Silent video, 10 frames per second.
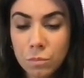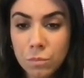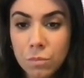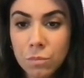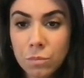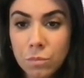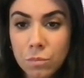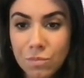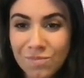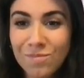
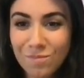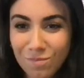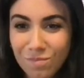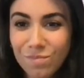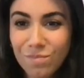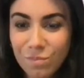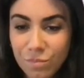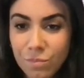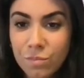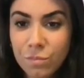
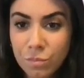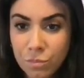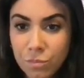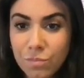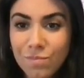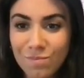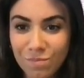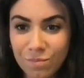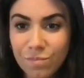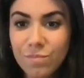
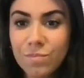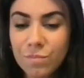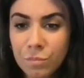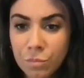The person shown says nothing.